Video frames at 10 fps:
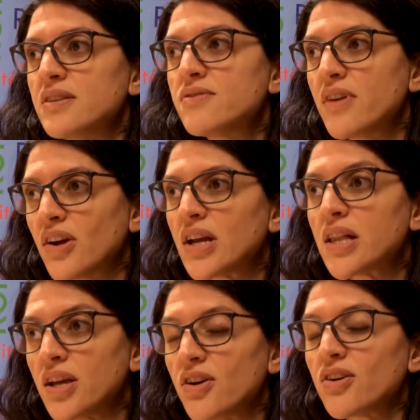it's very
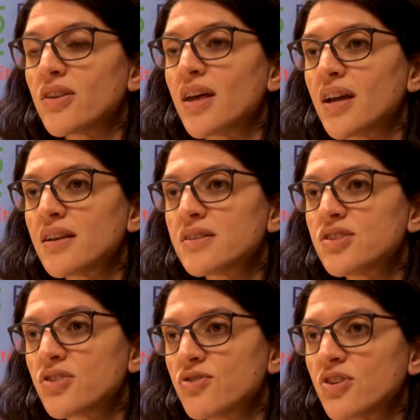clear that
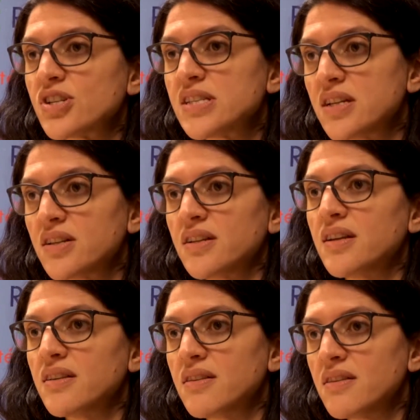children are still
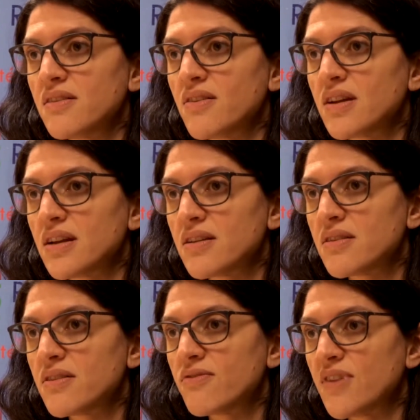in
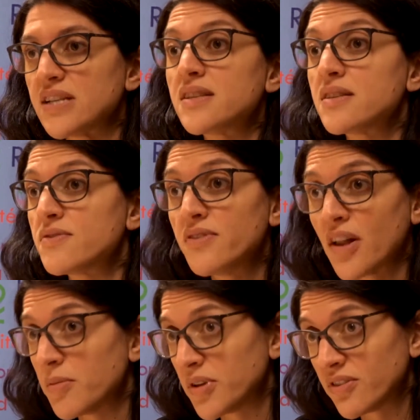the phases of
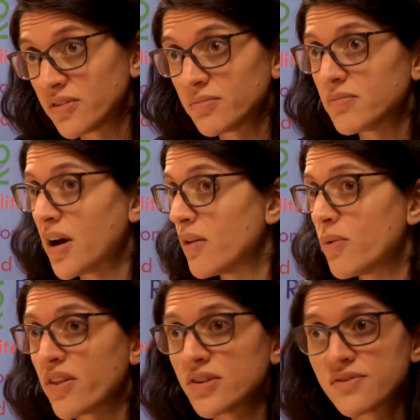development,
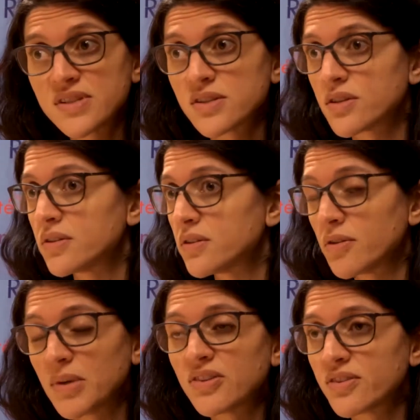whether it's physical
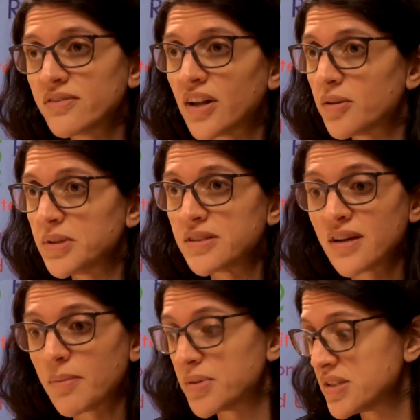or mental
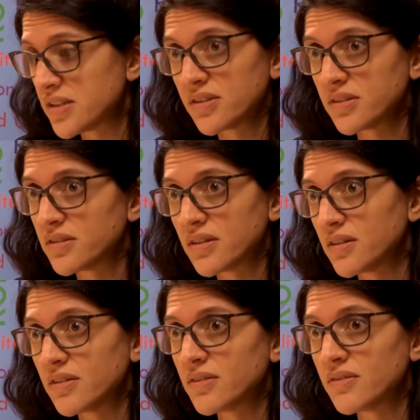development, up until
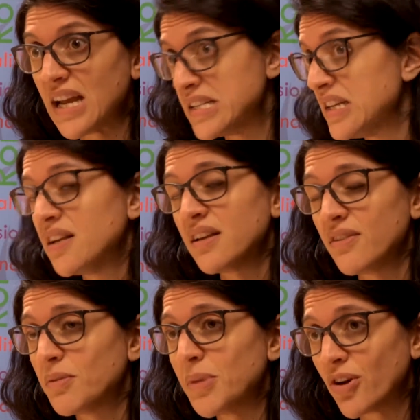uh, eighteen and
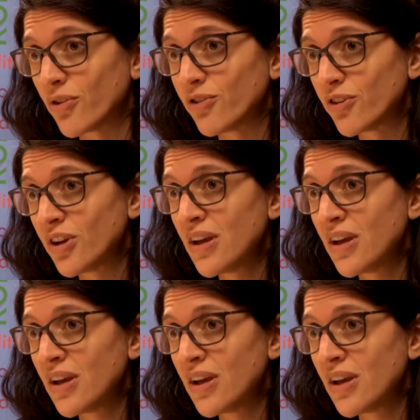even beyond.